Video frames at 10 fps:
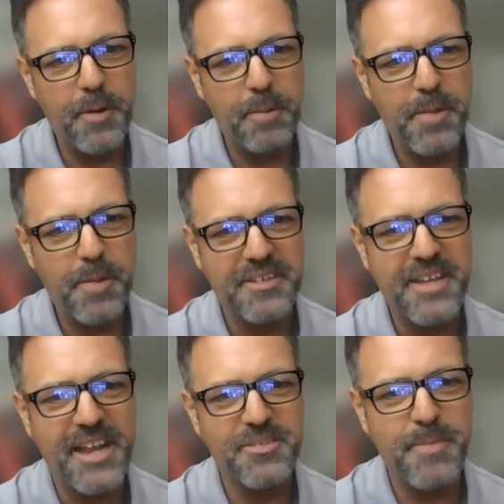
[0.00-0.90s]
We played a
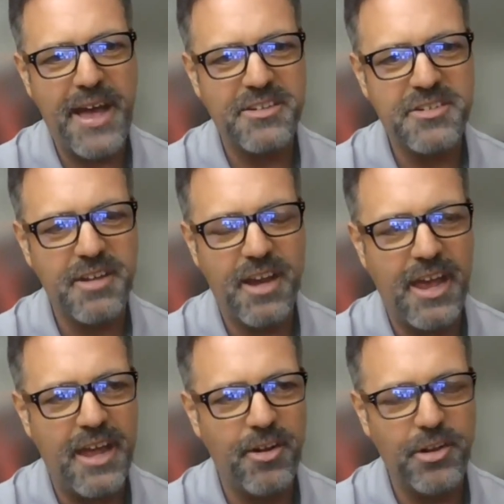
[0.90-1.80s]
tennis match,
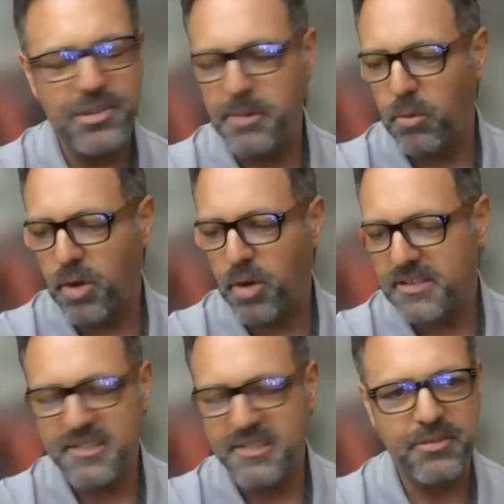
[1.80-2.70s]
and ultimately we're
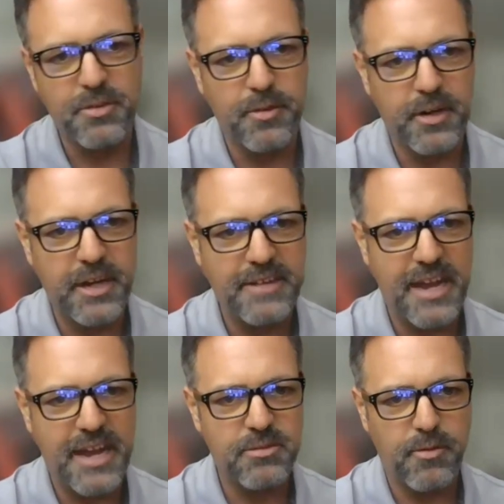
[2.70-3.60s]
not successful for cat
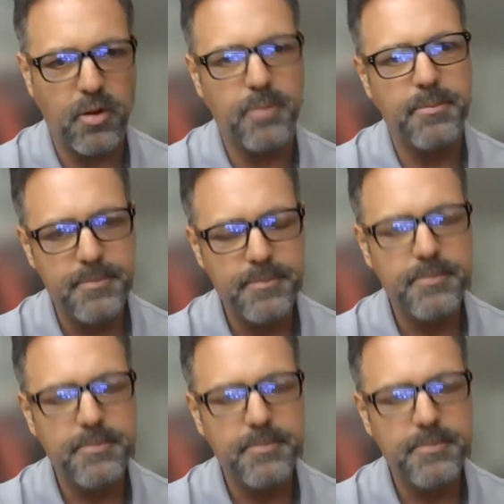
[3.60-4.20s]
tax reform.